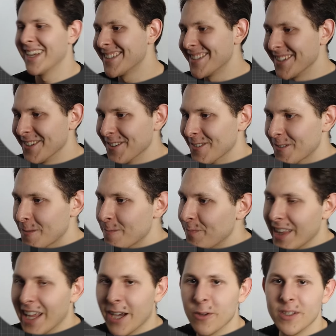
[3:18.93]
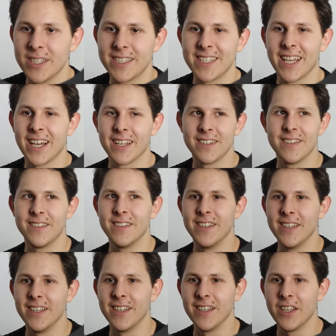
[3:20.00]
So now let's add
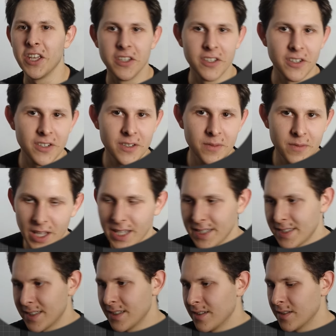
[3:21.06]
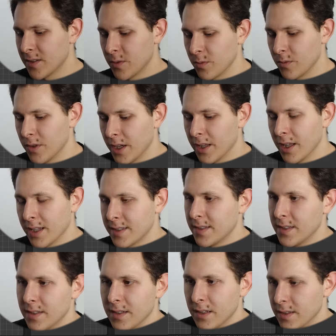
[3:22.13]
the inner glass, so the glass
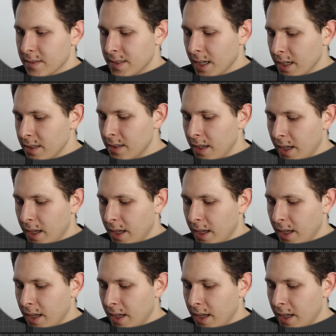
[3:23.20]
inside,